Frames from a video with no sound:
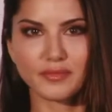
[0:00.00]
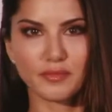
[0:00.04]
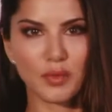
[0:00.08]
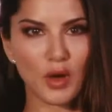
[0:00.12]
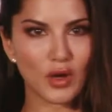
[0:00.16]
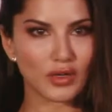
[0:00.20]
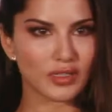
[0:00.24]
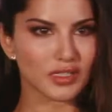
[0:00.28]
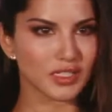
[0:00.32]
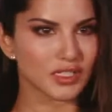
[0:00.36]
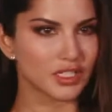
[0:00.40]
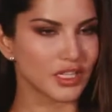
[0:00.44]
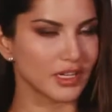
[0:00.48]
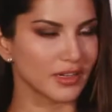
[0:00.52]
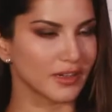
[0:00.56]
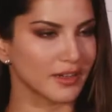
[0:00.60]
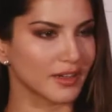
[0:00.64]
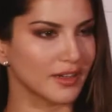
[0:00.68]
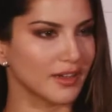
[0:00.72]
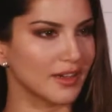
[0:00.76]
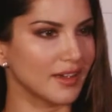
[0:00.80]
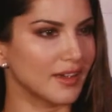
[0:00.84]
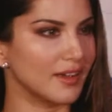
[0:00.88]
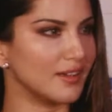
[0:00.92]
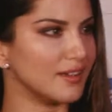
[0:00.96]

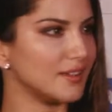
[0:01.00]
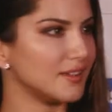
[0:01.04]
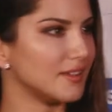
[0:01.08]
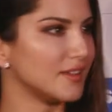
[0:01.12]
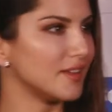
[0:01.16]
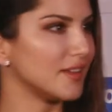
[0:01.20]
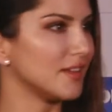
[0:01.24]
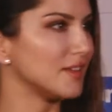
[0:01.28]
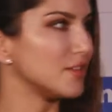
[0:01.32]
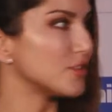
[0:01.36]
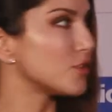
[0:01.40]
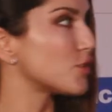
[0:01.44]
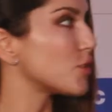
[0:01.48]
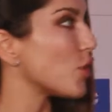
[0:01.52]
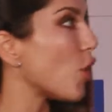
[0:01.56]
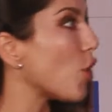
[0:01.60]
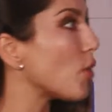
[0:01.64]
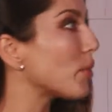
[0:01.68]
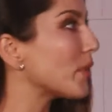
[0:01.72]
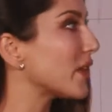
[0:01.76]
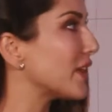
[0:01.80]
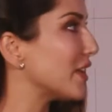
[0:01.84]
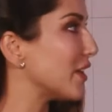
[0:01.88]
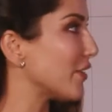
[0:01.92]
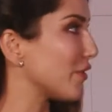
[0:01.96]
Pondicherry in so
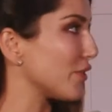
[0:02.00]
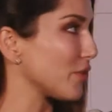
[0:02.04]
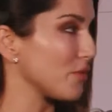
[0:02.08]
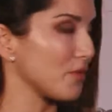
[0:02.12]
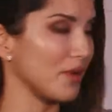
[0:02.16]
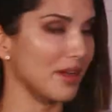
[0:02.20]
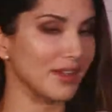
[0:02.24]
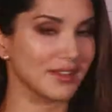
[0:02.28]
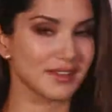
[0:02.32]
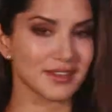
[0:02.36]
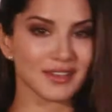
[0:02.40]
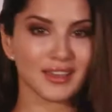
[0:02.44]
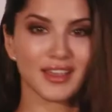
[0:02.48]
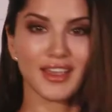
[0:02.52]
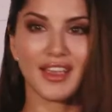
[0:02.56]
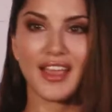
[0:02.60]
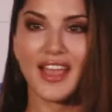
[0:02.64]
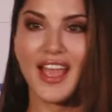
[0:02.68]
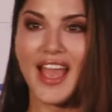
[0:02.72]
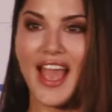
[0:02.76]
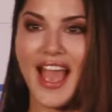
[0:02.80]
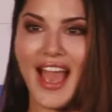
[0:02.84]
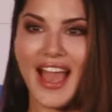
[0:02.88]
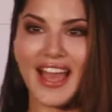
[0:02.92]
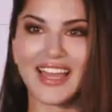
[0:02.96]
many different ways.
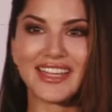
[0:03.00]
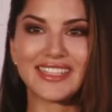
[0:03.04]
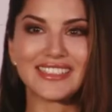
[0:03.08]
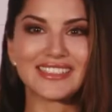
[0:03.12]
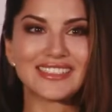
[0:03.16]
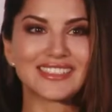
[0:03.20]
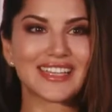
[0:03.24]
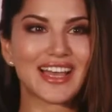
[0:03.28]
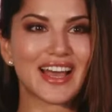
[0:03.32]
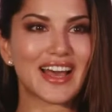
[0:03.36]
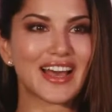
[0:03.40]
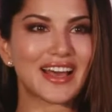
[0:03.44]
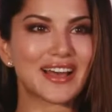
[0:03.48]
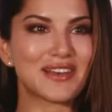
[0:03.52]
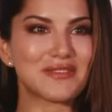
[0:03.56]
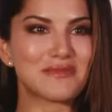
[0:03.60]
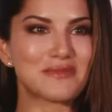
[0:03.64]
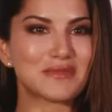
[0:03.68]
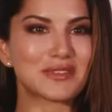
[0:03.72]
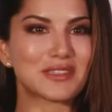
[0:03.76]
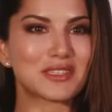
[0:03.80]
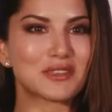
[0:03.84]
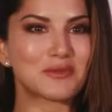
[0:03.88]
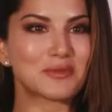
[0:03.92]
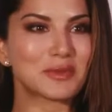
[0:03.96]
And
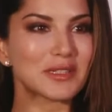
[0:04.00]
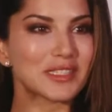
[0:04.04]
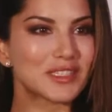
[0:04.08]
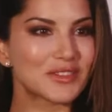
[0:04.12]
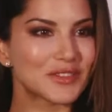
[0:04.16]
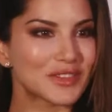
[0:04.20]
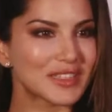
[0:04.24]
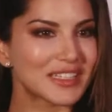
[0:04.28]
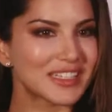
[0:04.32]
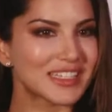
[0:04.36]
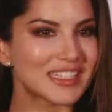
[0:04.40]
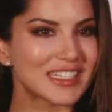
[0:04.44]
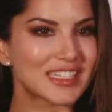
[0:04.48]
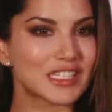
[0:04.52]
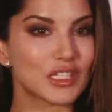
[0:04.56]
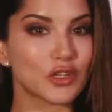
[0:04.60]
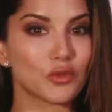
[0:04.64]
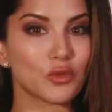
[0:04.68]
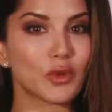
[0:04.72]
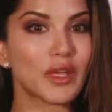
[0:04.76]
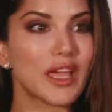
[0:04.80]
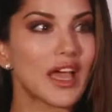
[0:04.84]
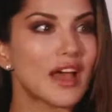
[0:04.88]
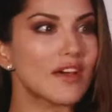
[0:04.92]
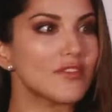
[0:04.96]
Spitsvilla this
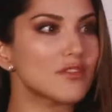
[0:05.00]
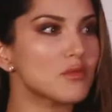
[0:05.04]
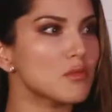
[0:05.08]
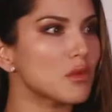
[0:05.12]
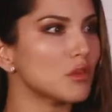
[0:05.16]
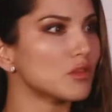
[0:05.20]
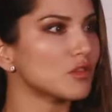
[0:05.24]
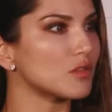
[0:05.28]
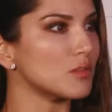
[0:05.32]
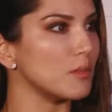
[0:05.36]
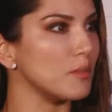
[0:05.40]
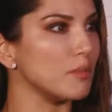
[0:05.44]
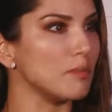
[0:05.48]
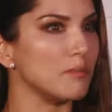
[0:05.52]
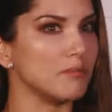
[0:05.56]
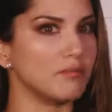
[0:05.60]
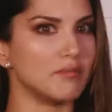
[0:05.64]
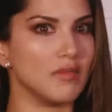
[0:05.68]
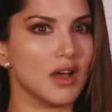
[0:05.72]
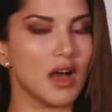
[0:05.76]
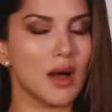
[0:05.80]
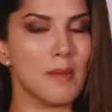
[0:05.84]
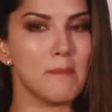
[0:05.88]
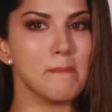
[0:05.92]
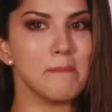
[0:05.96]
year, we have the most
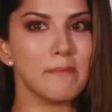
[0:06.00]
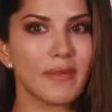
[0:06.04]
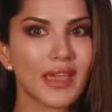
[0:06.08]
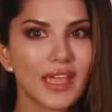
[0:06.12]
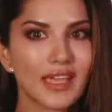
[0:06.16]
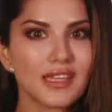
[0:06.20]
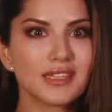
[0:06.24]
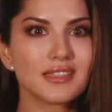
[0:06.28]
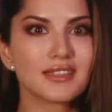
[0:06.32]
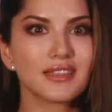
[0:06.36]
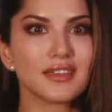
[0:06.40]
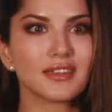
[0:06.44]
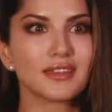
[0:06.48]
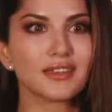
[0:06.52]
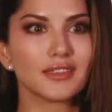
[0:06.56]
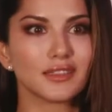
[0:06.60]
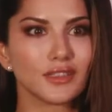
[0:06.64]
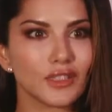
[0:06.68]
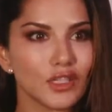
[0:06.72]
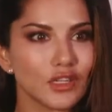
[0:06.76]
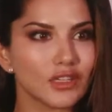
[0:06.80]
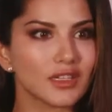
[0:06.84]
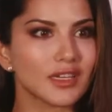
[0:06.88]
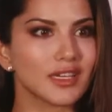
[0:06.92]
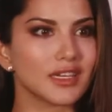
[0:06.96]
amazing
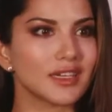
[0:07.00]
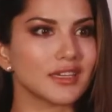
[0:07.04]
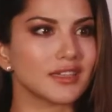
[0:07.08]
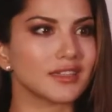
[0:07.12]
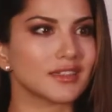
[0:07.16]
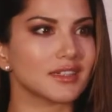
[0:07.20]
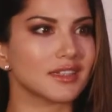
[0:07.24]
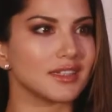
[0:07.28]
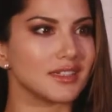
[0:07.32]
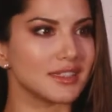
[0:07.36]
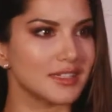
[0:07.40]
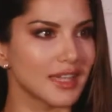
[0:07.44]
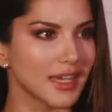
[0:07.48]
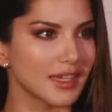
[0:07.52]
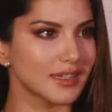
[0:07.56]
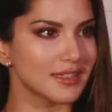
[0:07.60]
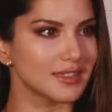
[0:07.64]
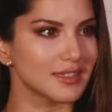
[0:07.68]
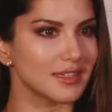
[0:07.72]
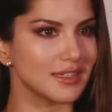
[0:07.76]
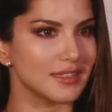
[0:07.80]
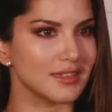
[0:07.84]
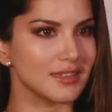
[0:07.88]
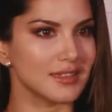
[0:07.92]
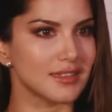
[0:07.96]
looking
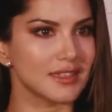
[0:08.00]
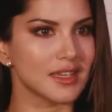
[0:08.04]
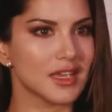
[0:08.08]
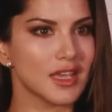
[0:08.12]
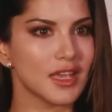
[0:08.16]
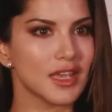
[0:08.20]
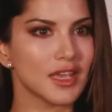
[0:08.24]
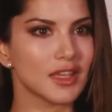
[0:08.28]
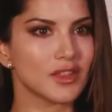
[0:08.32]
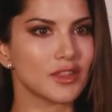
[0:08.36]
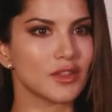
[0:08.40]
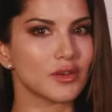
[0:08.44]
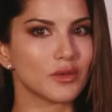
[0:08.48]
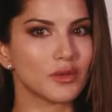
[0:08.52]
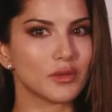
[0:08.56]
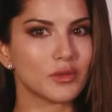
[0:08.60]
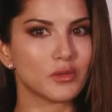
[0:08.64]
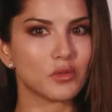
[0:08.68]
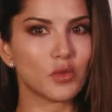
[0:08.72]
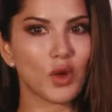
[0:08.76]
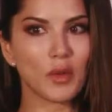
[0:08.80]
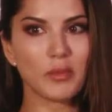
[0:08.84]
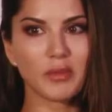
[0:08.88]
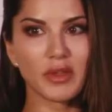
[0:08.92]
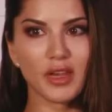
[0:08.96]
contestants. The
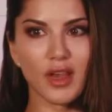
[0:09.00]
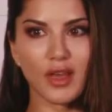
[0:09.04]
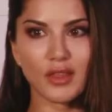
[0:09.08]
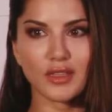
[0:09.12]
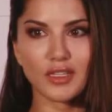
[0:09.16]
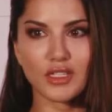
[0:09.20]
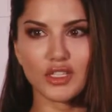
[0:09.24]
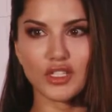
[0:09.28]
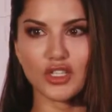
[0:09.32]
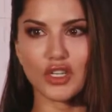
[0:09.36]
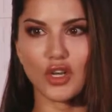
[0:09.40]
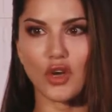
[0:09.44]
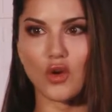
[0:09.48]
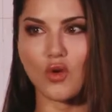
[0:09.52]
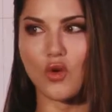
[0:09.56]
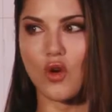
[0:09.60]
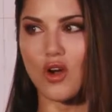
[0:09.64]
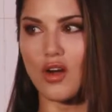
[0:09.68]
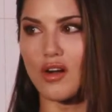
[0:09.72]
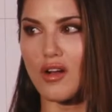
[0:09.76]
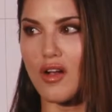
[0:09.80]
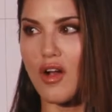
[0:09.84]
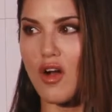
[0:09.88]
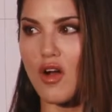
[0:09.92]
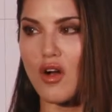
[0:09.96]
women on the show
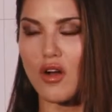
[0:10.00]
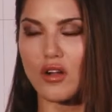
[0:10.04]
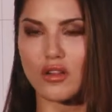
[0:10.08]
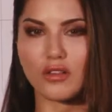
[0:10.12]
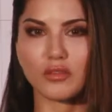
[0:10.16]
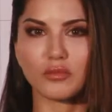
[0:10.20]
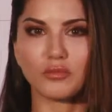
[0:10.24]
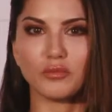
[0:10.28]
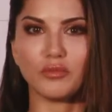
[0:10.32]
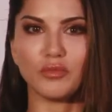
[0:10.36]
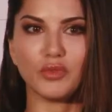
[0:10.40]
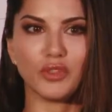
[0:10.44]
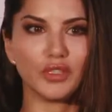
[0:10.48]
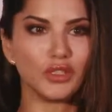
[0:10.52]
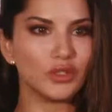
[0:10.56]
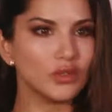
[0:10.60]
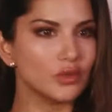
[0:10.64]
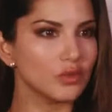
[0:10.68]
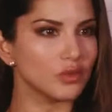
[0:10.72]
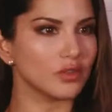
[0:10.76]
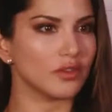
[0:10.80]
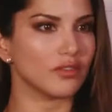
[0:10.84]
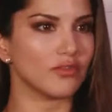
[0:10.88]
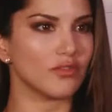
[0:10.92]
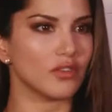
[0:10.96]
are all
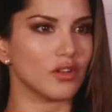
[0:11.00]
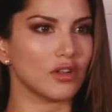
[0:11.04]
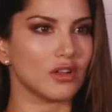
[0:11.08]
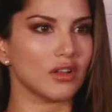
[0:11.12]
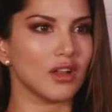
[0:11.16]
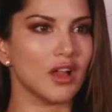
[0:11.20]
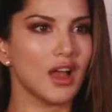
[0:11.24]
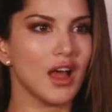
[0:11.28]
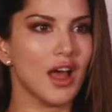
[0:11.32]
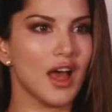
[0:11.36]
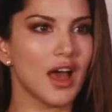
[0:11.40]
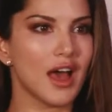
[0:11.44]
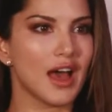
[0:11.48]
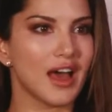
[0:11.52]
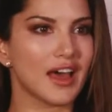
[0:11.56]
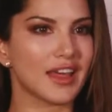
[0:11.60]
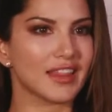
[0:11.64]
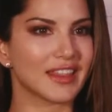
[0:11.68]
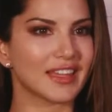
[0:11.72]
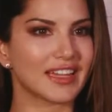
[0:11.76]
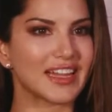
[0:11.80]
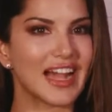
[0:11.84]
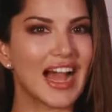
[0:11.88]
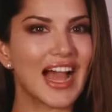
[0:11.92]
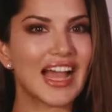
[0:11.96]
beautiful.
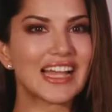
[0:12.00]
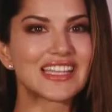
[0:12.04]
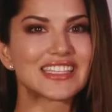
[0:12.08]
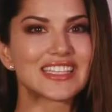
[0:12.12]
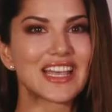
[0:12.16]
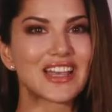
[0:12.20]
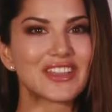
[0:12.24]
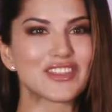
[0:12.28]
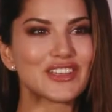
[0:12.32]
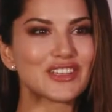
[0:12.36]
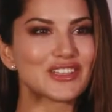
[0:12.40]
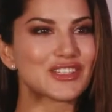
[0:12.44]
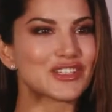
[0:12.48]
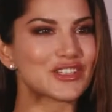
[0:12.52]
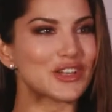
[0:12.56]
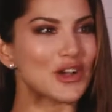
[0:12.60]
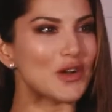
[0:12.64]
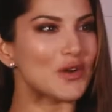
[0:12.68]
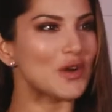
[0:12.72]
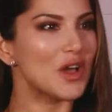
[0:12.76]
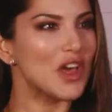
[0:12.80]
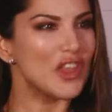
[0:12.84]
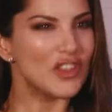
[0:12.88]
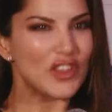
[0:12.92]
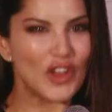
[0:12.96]
The guys on the
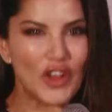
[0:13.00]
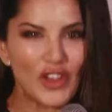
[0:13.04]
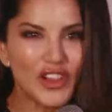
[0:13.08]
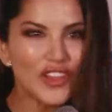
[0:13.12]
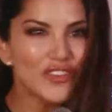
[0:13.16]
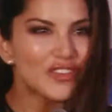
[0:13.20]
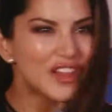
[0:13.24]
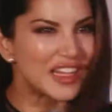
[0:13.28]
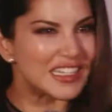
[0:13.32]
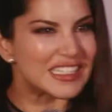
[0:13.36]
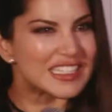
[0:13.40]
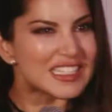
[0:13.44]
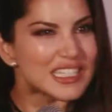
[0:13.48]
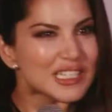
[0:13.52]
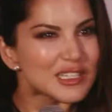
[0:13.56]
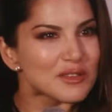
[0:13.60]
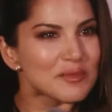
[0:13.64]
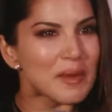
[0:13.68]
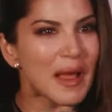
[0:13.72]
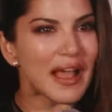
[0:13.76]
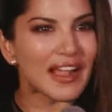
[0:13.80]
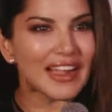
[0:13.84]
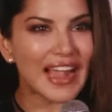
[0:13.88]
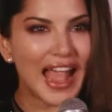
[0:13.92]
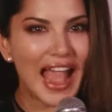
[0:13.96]
show, they all have like
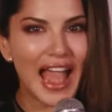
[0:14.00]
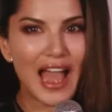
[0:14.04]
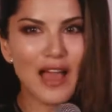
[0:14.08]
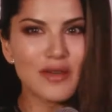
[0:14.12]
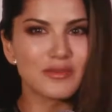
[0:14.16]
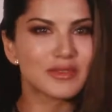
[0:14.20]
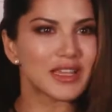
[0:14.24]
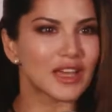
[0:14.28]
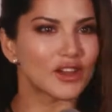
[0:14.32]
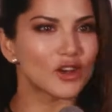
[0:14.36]
six-pack abs.